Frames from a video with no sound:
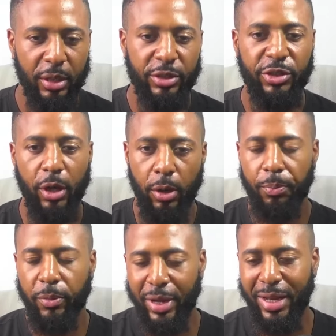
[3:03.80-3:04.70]
So
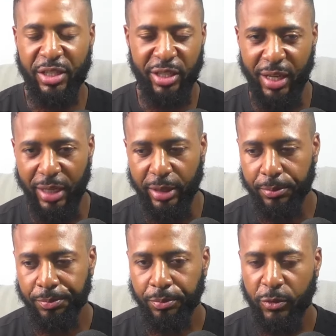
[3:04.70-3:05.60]
logically,
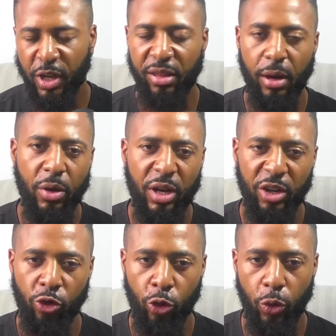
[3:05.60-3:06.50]
Costa
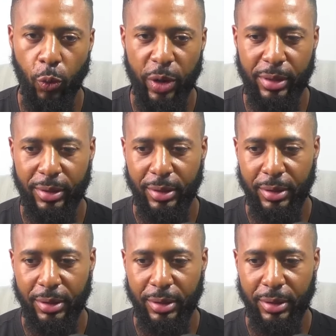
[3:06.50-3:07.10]
Rica drew with